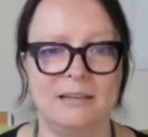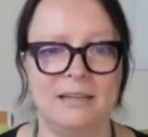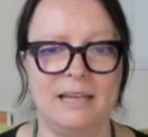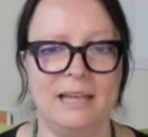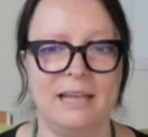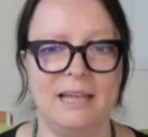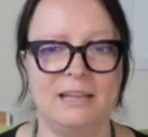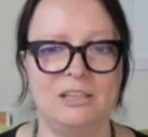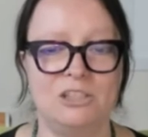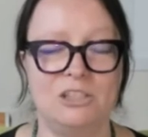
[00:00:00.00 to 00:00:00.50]

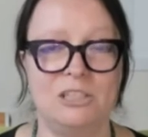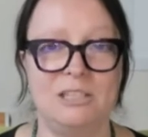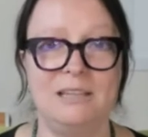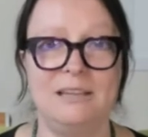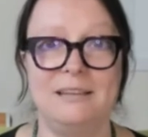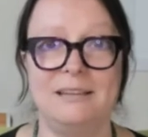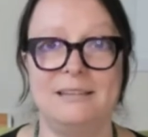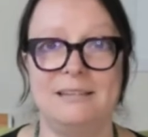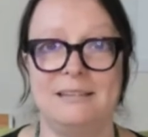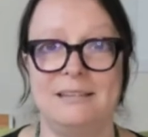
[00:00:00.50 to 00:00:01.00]
and
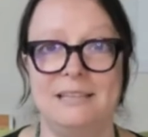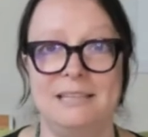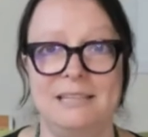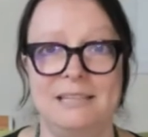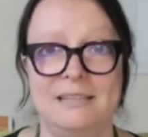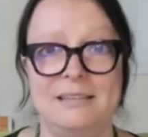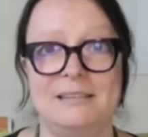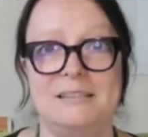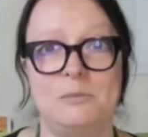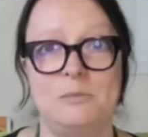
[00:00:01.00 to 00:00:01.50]
she is
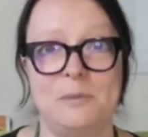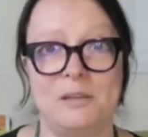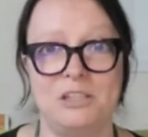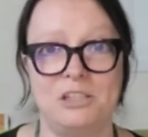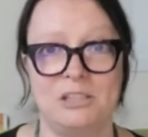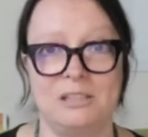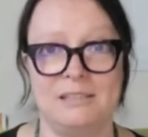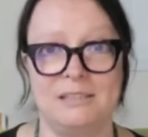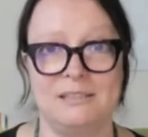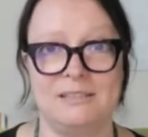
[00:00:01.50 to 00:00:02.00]
the
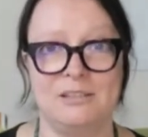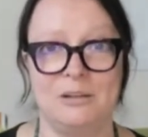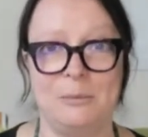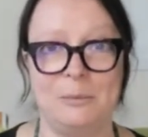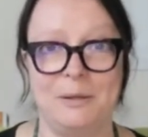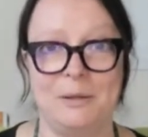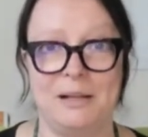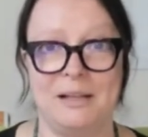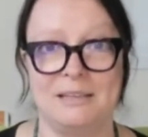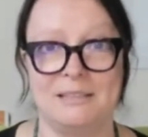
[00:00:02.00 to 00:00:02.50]
specialist on
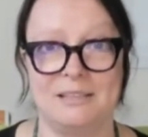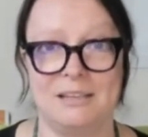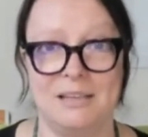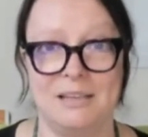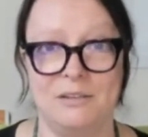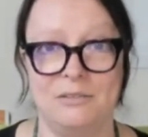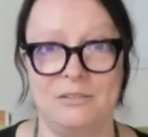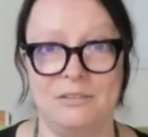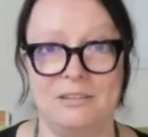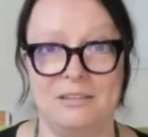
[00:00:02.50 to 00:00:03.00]
past
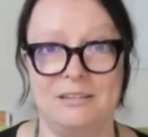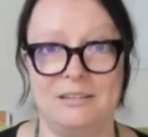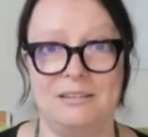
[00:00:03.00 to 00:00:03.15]
lives.